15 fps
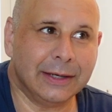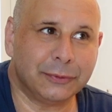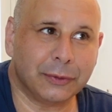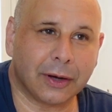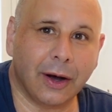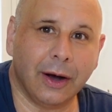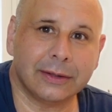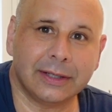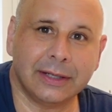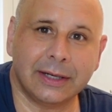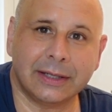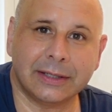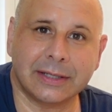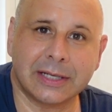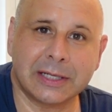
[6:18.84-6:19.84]
regard it
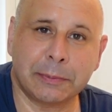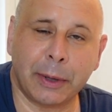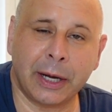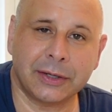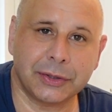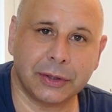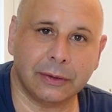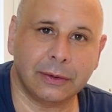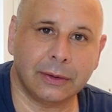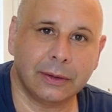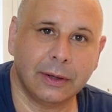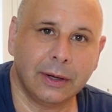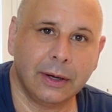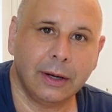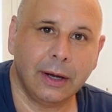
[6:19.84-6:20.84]
as a special,
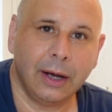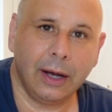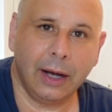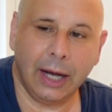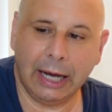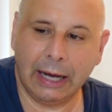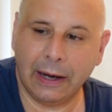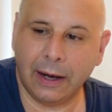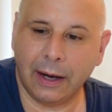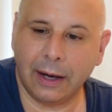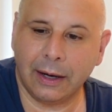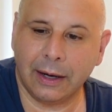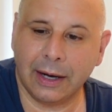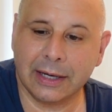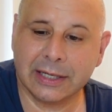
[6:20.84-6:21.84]

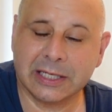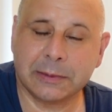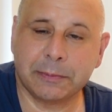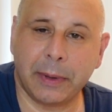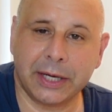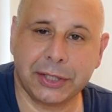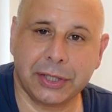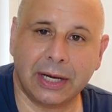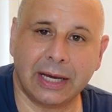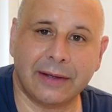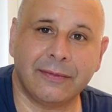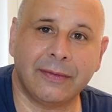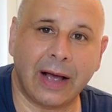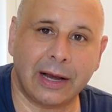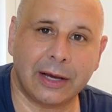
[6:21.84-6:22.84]
especially
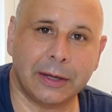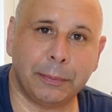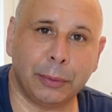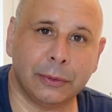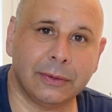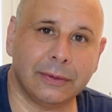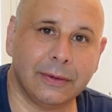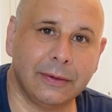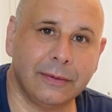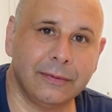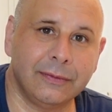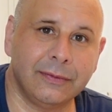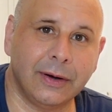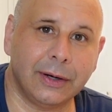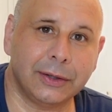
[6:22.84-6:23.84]
valuable
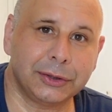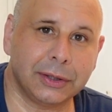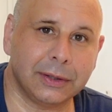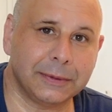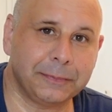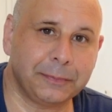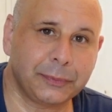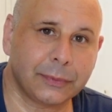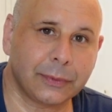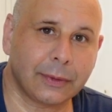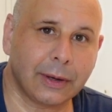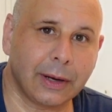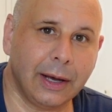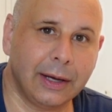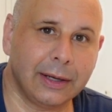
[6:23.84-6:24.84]
version
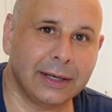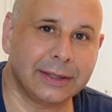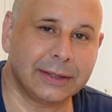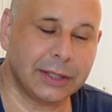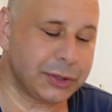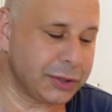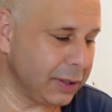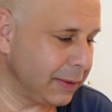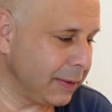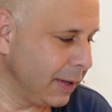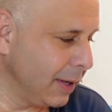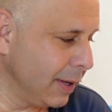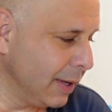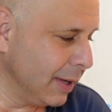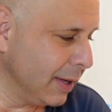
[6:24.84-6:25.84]
and edition.
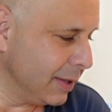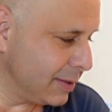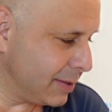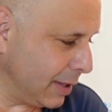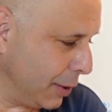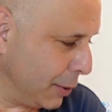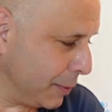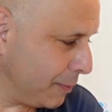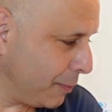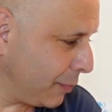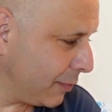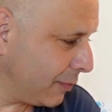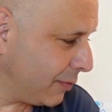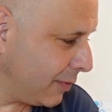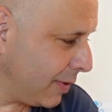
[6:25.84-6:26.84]
So
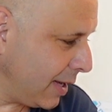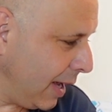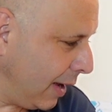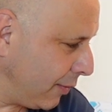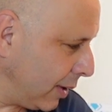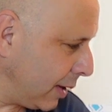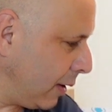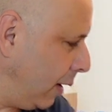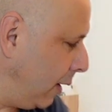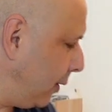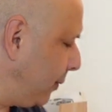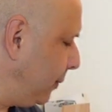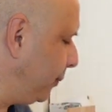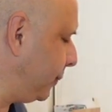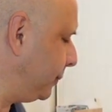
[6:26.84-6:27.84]
see how they
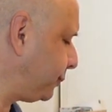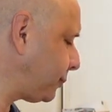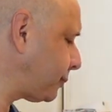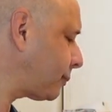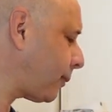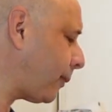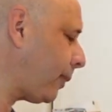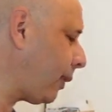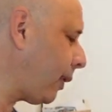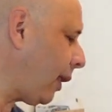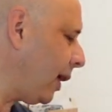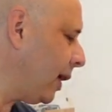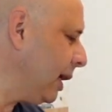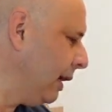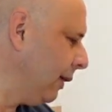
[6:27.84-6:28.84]
go.
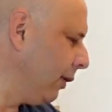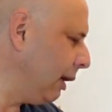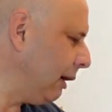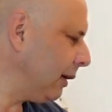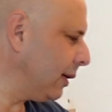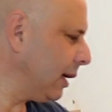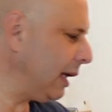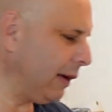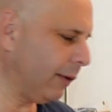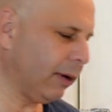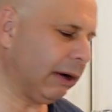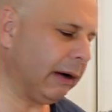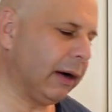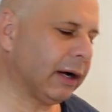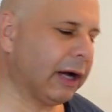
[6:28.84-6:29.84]
Here
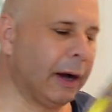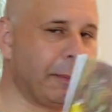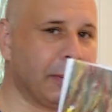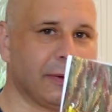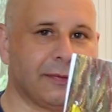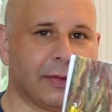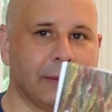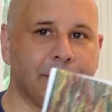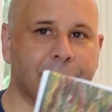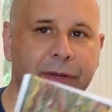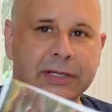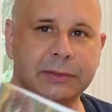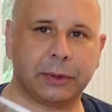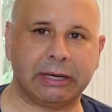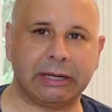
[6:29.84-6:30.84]
are a couple of them.
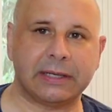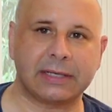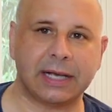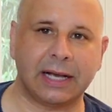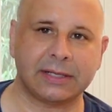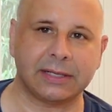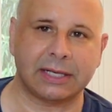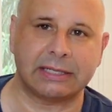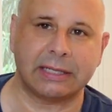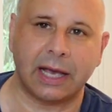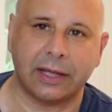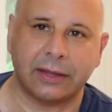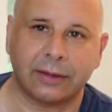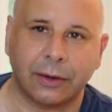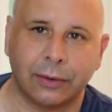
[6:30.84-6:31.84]
This one is, as I
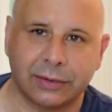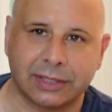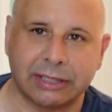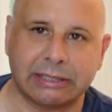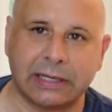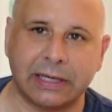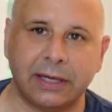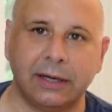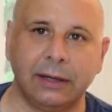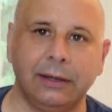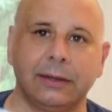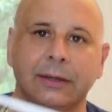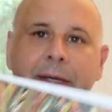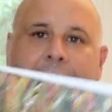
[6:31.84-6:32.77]
say, the concertina.